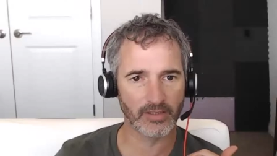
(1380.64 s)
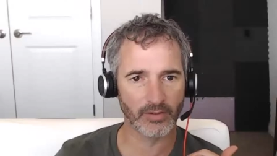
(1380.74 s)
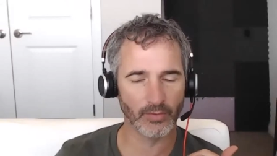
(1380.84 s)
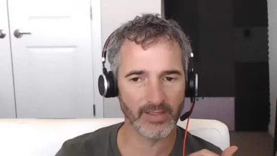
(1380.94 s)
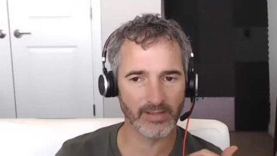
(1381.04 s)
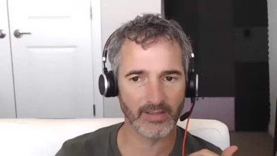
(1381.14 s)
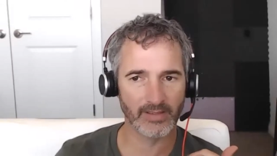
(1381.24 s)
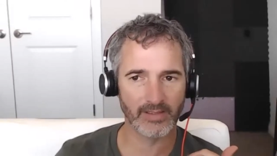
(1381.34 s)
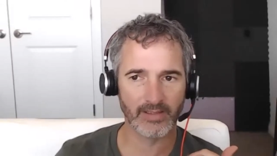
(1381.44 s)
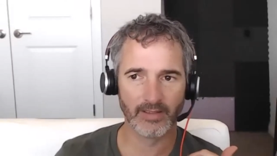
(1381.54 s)
through
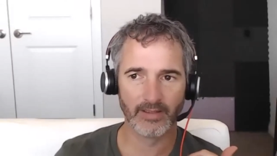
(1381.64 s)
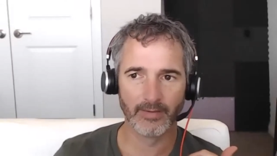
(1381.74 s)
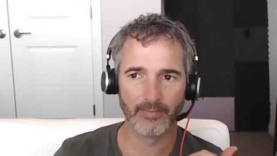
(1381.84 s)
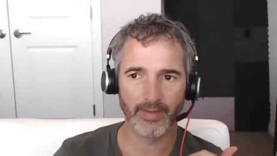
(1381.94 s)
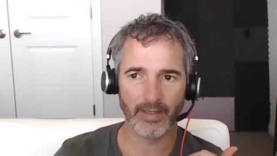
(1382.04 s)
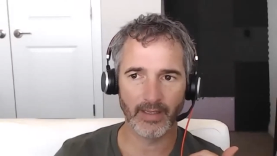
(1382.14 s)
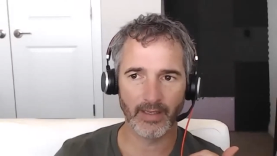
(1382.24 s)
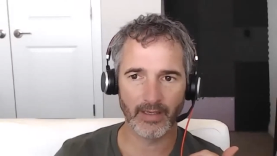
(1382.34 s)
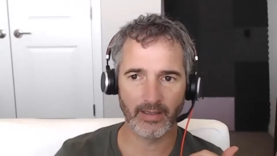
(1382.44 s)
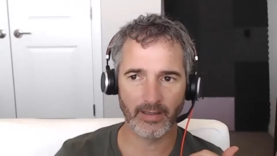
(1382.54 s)
resonance.
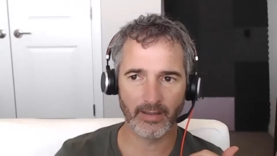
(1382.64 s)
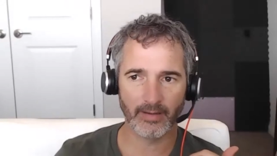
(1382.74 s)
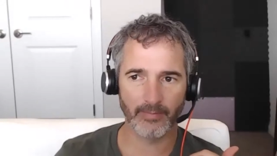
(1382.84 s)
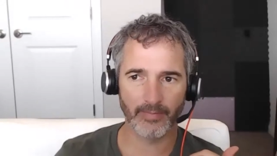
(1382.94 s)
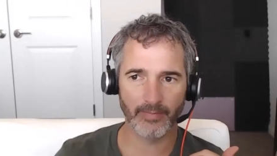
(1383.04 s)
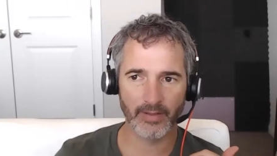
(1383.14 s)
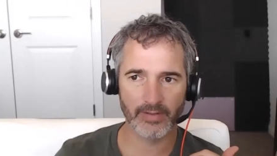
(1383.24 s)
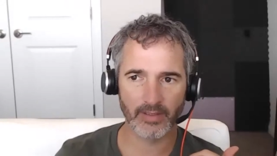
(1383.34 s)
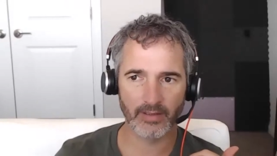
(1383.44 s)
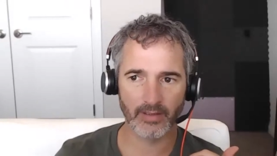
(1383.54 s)
And um, there was
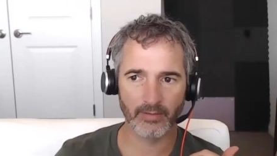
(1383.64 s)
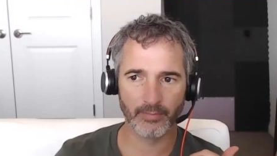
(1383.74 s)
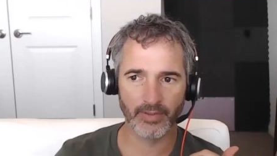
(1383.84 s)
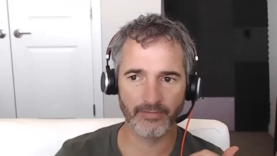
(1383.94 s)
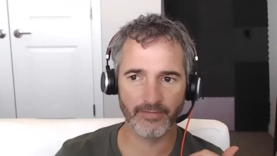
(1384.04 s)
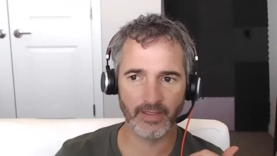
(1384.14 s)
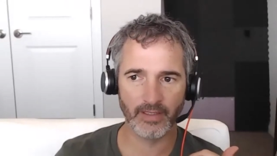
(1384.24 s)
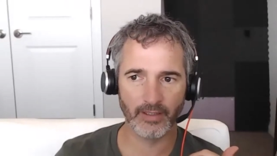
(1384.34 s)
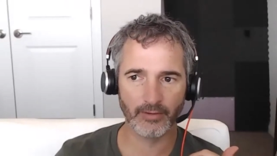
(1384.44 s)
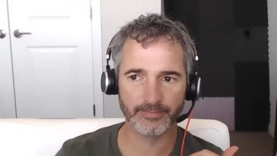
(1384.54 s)
a, a brief
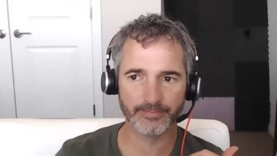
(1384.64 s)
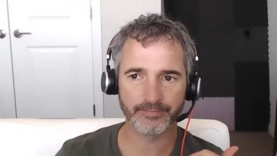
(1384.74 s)
video